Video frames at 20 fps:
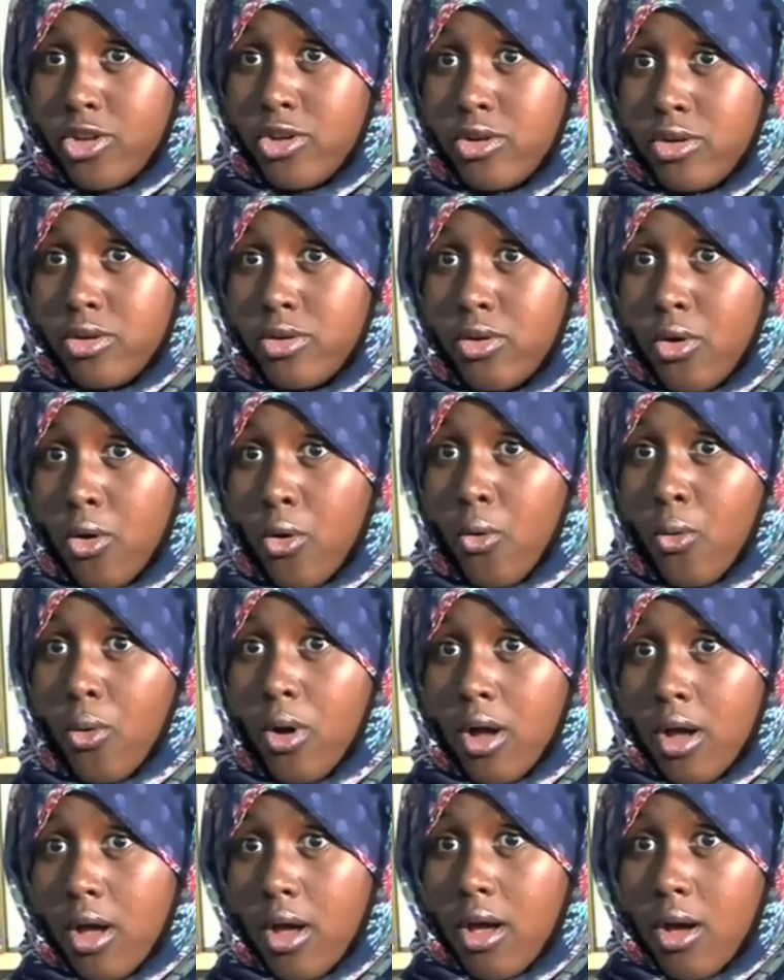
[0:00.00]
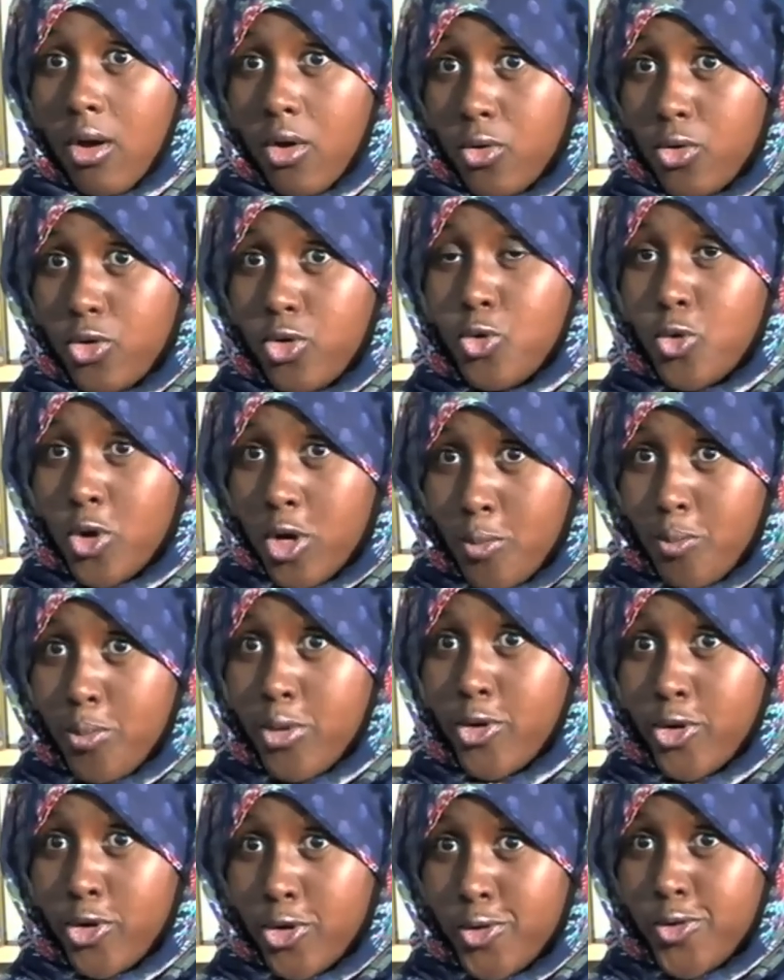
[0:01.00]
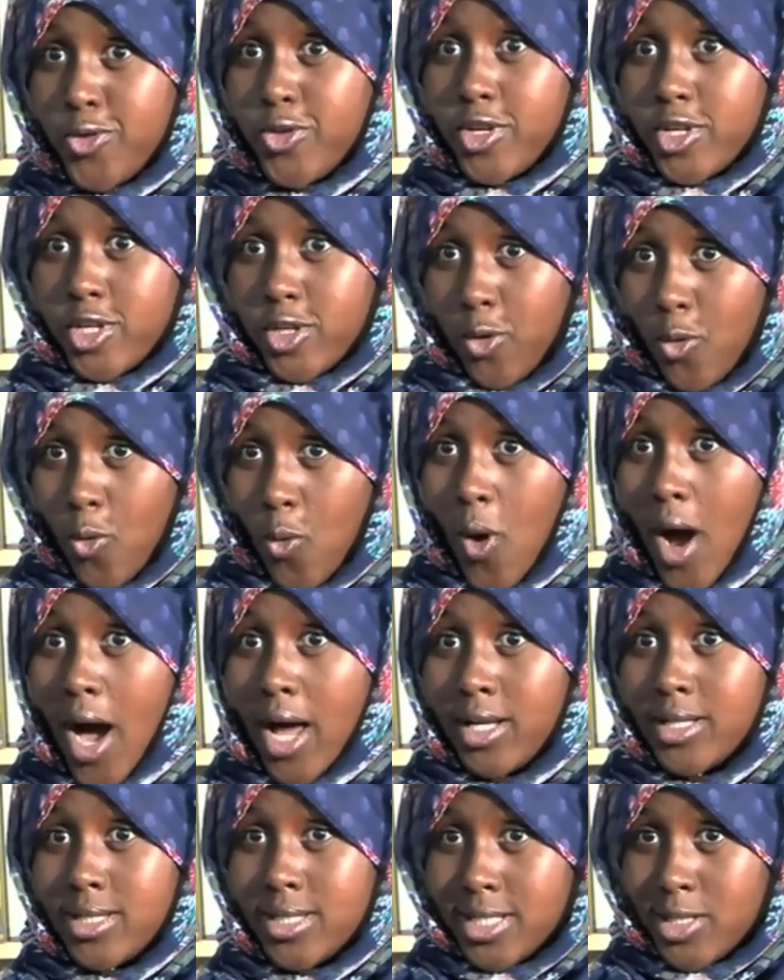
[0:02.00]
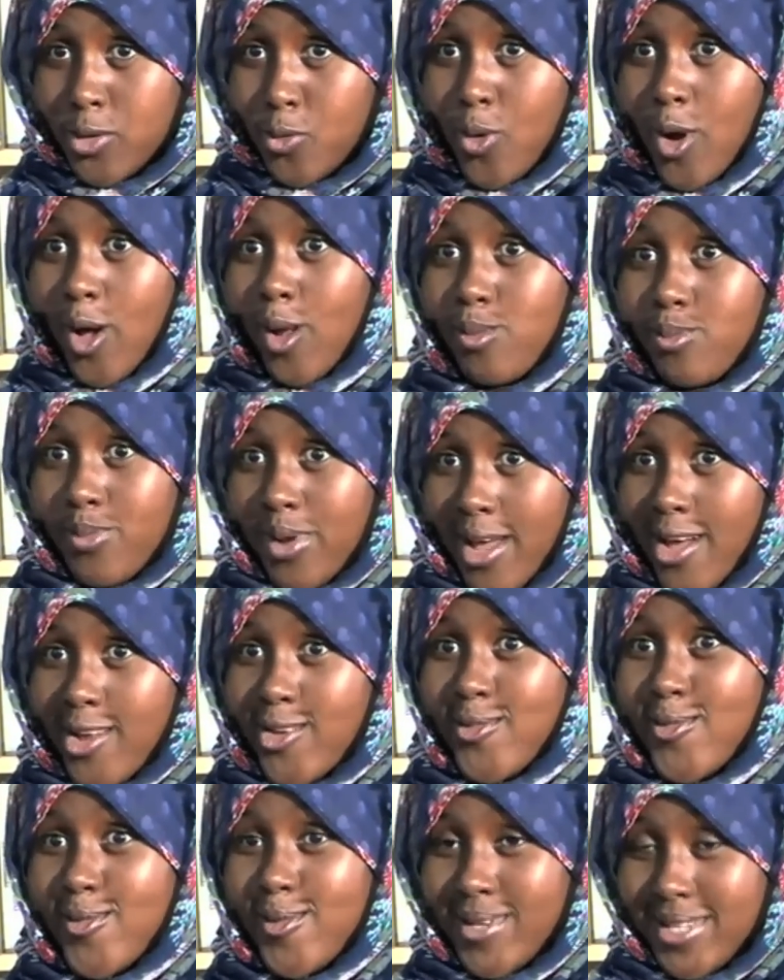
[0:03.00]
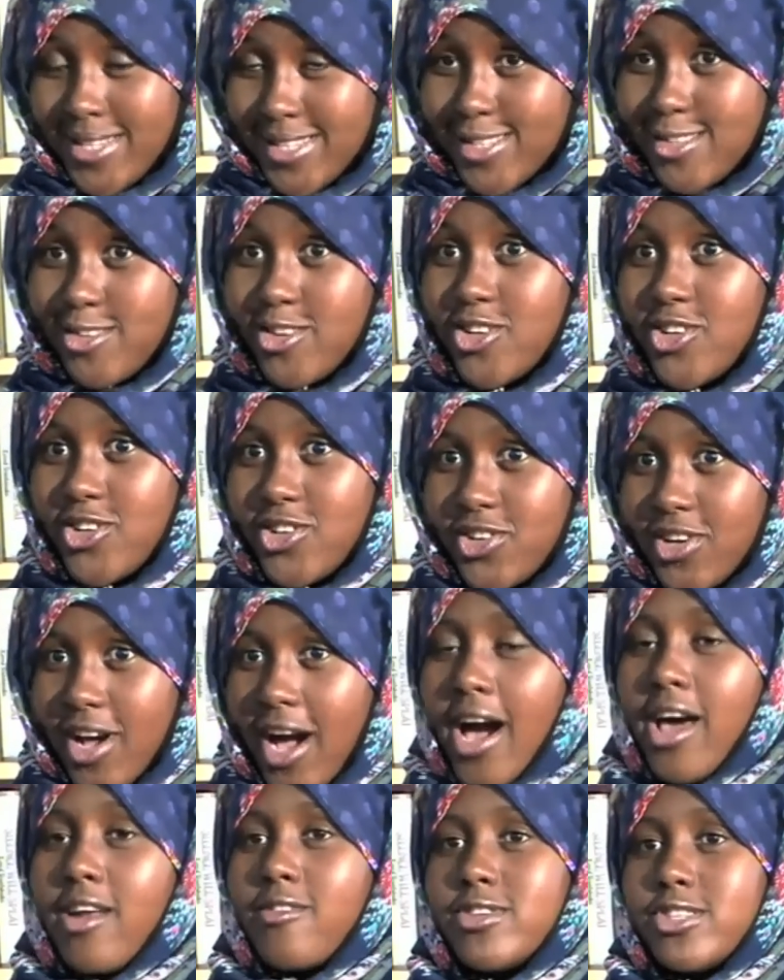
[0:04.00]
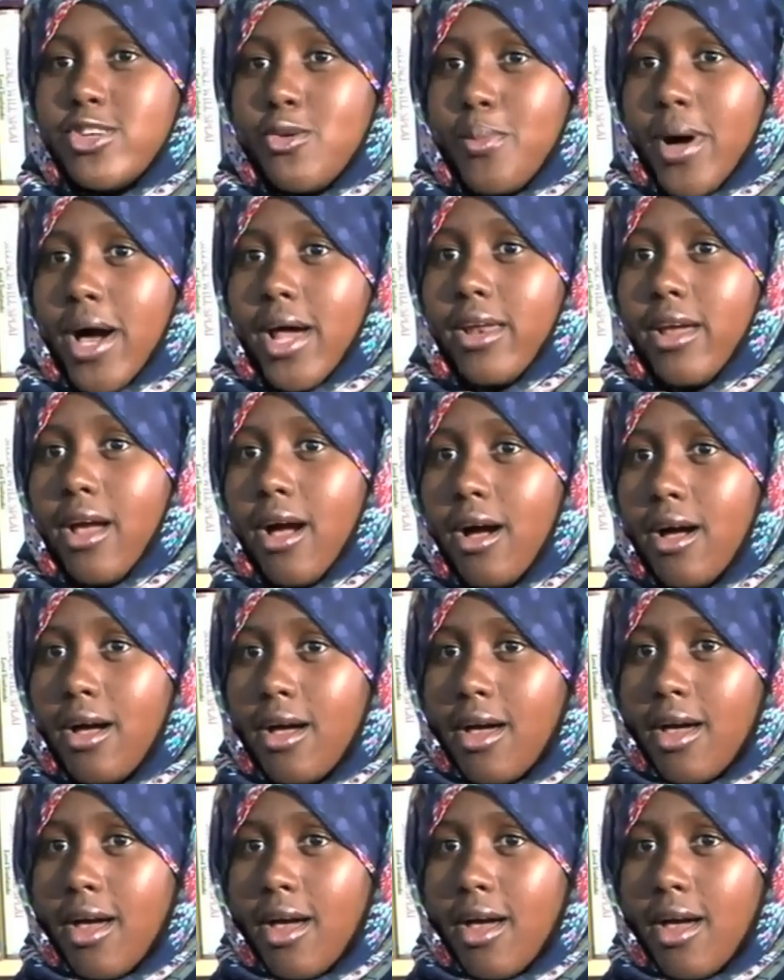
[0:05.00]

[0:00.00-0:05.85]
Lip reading: didn't know you can produce such a quality, well-planned research out of Somalia.